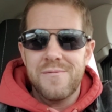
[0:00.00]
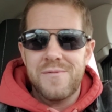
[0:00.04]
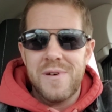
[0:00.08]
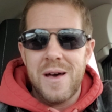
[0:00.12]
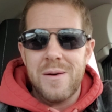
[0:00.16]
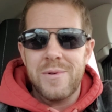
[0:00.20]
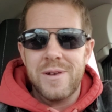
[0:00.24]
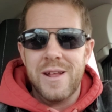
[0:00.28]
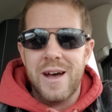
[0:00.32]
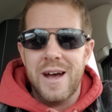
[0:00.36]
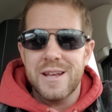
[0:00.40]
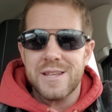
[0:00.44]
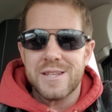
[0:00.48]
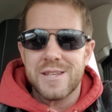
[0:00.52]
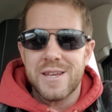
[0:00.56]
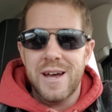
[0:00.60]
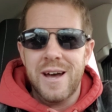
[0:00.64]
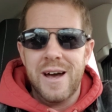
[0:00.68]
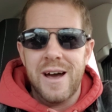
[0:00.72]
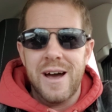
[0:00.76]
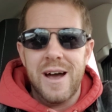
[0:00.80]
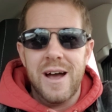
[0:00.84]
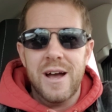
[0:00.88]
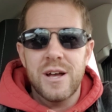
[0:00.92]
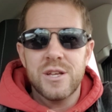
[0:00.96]
feminized
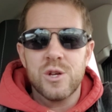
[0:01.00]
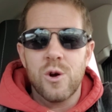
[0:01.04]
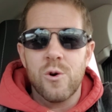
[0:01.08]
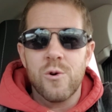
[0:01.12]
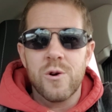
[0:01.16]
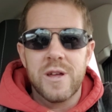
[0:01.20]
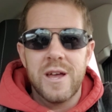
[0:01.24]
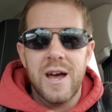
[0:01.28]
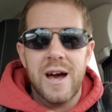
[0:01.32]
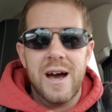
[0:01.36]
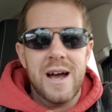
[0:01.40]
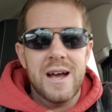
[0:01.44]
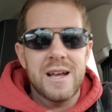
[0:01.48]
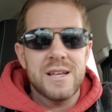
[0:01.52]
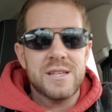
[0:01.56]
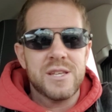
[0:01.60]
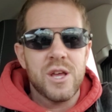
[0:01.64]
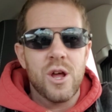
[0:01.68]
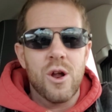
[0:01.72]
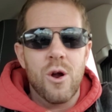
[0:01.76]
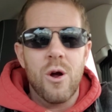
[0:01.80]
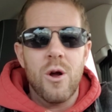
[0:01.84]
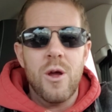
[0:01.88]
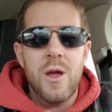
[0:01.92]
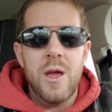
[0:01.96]
guys or guys
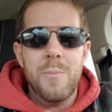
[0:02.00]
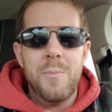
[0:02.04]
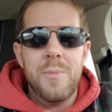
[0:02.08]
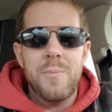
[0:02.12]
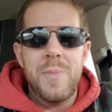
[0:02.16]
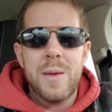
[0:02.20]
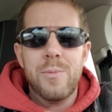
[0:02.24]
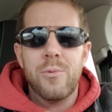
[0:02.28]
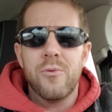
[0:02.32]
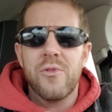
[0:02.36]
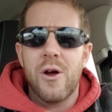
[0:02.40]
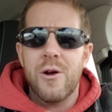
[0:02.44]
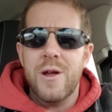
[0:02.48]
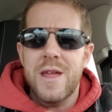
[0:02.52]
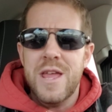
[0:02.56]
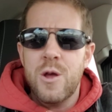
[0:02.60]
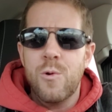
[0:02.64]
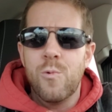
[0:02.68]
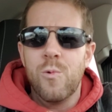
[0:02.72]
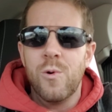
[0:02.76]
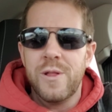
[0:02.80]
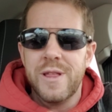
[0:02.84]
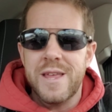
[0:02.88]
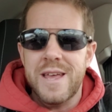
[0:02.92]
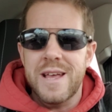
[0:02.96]
that are people that are
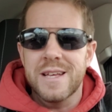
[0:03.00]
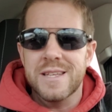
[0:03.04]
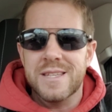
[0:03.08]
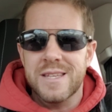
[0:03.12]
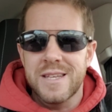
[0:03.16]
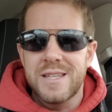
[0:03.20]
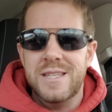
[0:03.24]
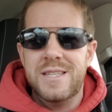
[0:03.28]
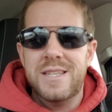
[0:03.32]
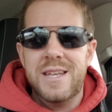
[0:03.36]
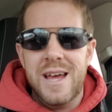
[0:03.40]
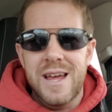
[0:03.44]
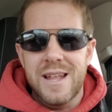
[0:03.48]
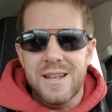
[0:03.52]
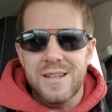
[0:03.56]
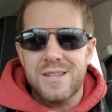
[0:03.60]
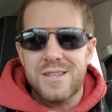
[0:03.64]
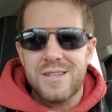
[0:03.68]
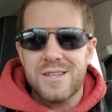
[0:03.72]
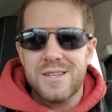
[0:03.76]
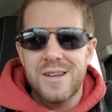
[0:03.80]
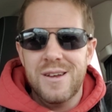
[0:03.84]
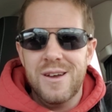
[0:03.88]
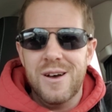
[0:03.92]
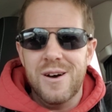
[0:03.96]
equally as
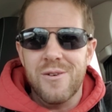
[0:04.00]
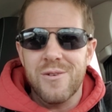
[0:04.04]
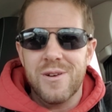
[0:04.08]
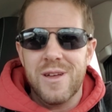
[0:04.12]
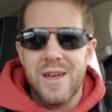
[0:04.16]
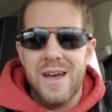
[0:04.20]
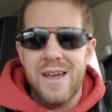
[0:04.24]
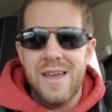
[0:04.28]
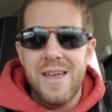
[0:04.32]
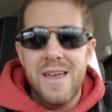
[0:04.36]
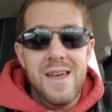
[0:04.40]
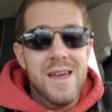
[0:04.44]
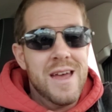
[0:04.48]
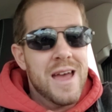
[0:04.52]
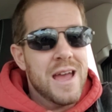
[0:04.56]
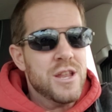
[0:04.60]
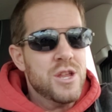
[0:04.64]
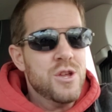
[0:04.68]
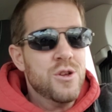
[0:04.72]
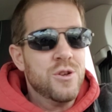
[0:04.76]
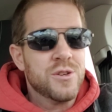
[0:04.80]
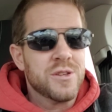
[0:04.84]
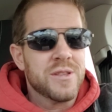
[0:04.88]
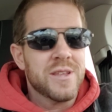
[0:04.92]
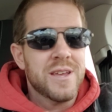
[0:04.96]
intense, okay? And
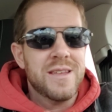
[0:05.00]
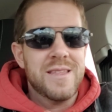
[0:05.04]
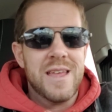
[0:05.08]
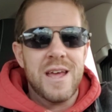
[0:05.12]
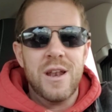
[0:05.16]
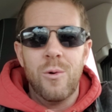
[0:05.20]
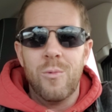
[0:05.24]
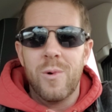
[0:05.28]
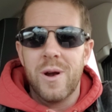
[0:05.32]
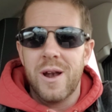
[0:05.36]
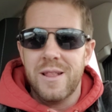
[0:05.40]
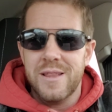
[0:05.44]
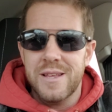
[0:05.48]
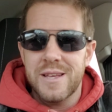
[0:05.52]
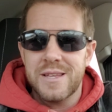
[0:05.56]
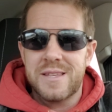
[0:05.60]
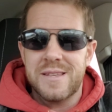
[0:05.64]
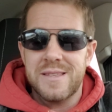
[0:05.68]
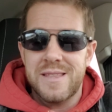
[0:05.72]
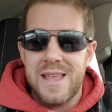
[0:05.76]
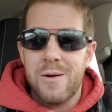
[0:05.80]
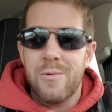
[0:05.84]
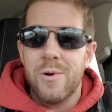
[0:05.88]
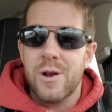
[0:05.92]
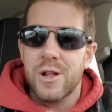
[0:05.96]
usually they don't want to
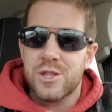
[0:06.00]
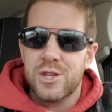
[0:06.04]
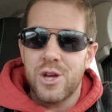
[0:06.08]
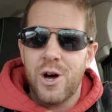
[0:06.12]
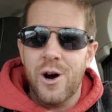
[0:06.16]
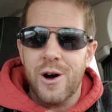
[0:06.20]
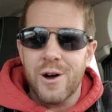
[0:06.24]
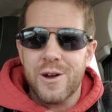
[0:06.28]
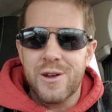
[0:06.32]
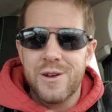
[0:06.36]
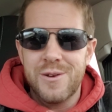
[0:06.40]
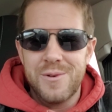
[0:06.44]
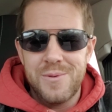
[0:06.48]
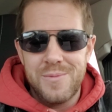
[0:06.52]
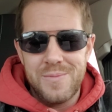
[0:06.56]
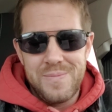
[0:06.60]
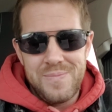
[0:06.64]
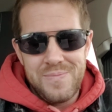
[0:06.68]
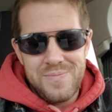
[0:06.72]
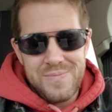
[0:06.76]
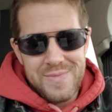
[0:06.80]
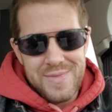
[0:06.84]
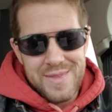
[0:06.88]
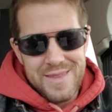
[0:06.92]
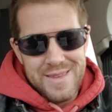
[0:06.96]
listen, they want to talk.
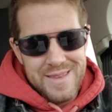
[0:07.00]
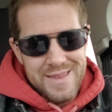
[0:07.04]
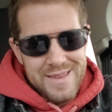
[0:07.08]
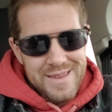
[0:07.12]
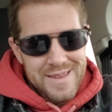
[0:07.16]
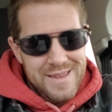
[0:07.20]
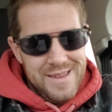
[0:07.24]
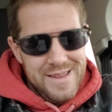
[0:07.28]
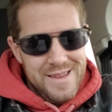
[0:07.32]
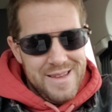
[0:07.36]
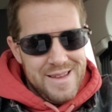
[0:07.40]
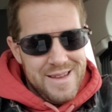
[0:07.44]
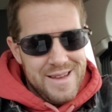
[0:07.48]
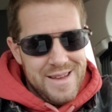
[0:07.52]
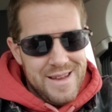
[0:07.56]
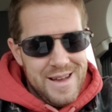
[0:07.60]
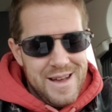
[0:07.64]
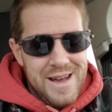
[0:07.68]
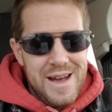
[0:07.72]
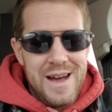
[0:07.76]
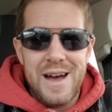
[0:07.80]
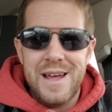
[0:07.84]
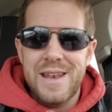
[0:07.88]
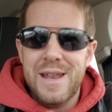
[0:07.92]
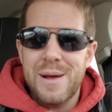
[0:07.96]

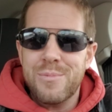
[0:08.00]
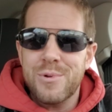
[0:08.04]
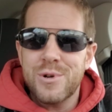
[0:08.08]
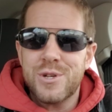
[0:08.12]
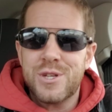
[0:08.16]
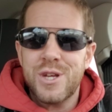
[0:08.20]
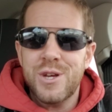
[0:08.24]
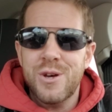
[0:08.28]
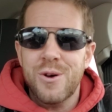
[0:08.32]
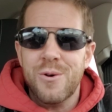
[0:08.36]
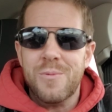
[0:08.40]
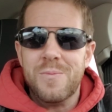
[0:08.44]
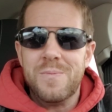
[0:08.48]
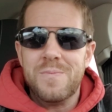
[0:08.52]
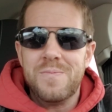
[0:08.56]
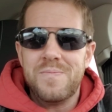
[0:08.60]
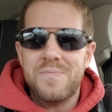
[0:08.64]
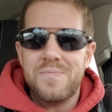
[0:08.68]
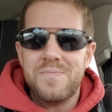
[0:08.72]
Number two,